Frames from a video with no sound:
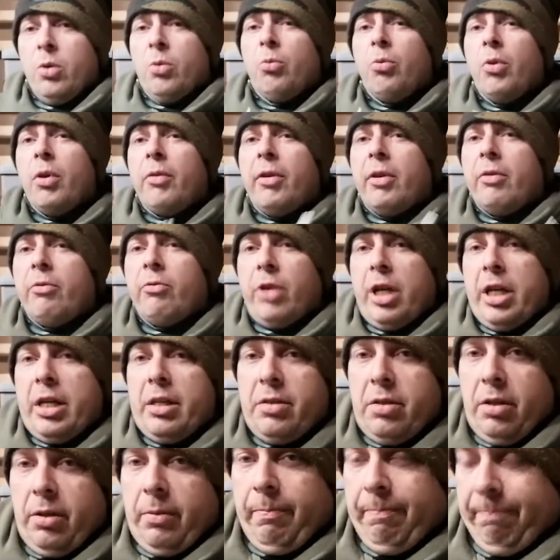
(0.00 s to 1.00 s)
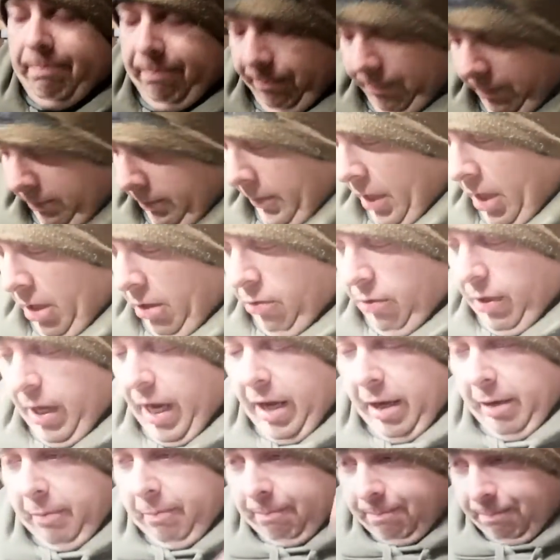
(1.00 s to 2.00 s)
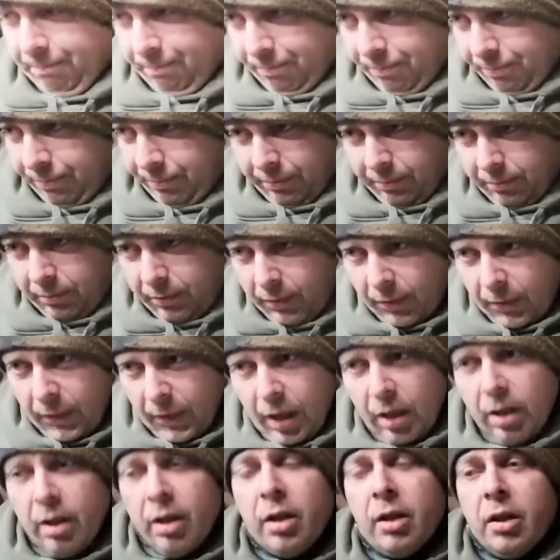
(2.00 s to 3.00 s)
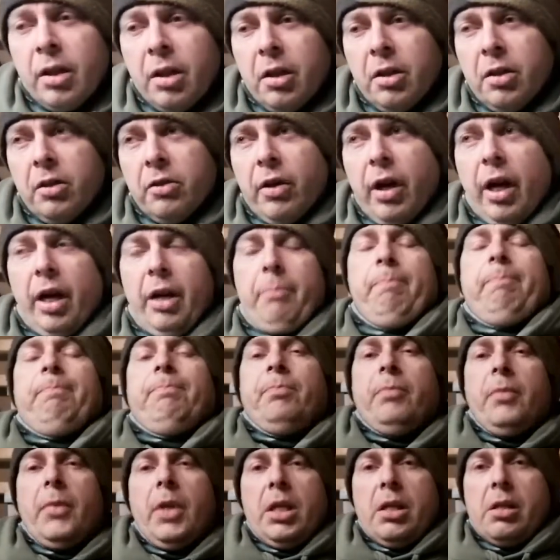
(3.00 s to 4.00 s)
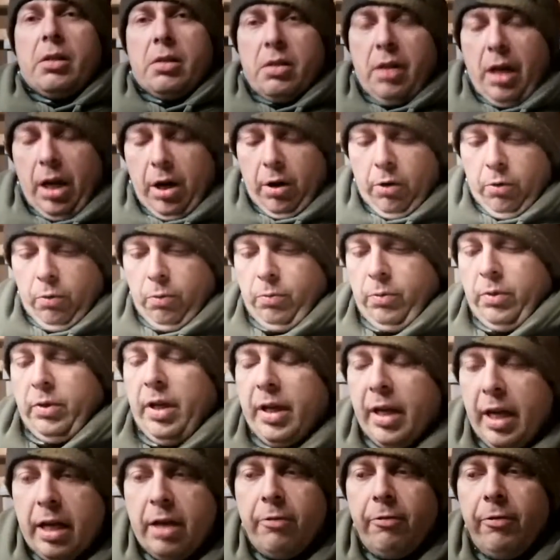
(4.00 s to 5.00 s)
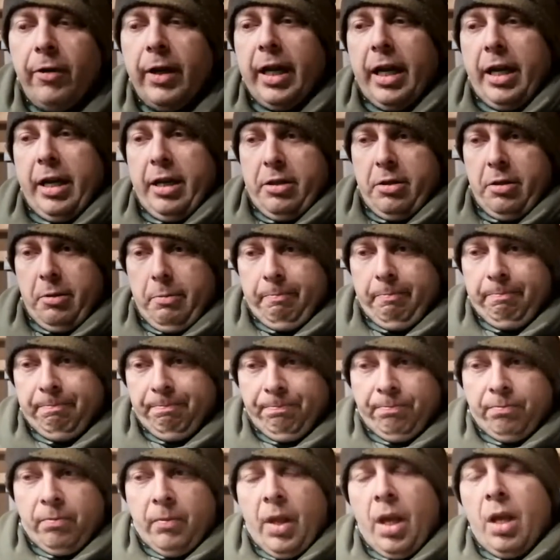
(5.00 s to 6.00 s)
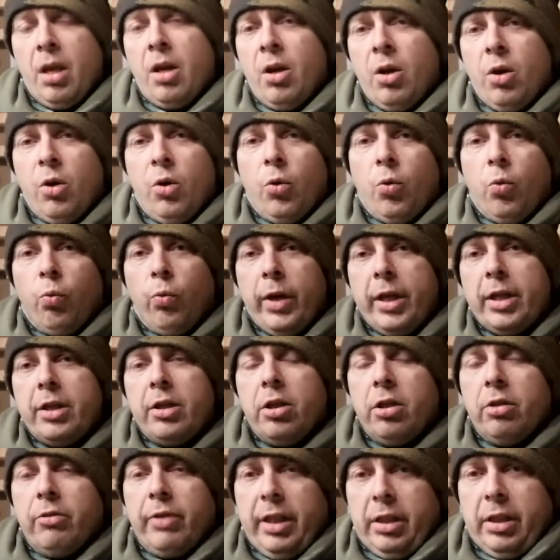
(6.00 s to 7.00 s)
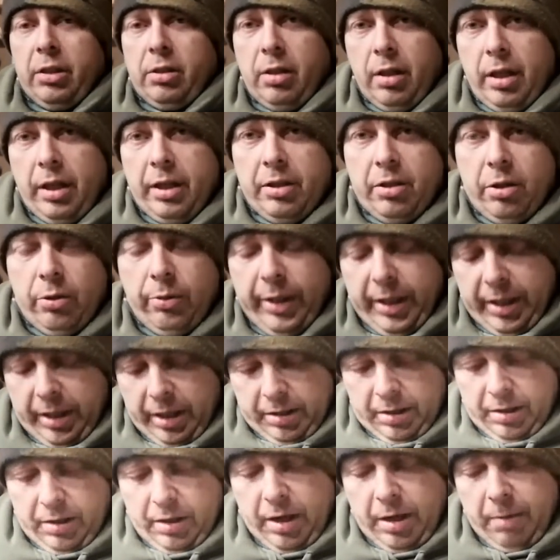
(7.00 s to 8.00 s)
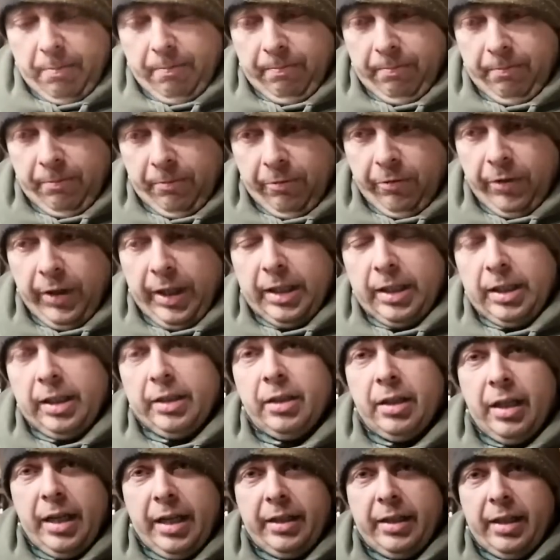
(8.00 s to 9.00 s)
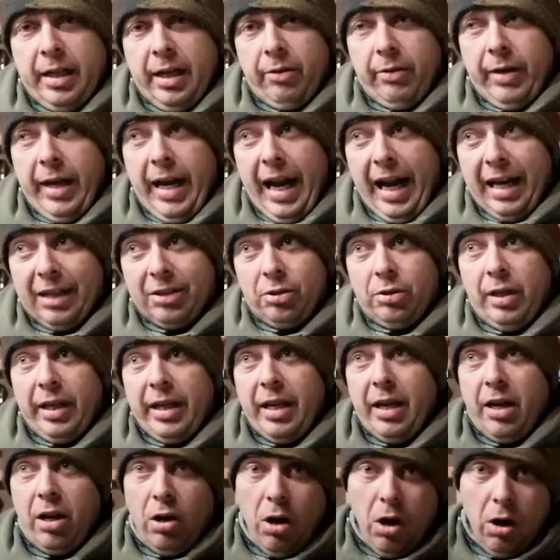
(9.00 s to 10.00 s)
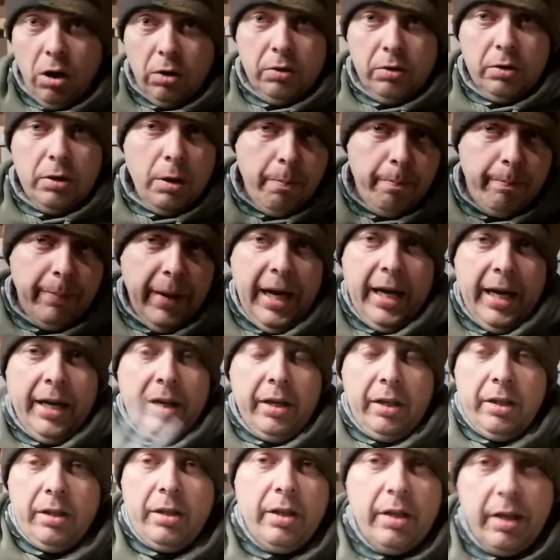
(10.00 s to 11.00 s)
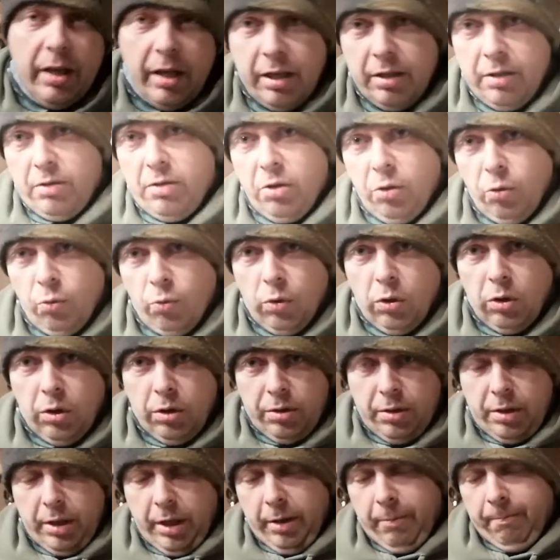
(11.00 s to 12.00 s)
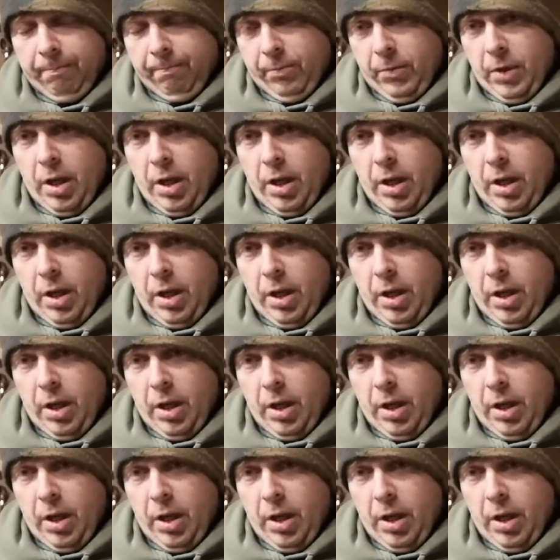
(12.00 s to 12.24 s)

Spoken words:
Within reason. Okay. Right. So the key thing is, when you're actually doing this feeling lead down, actually on the bank into water,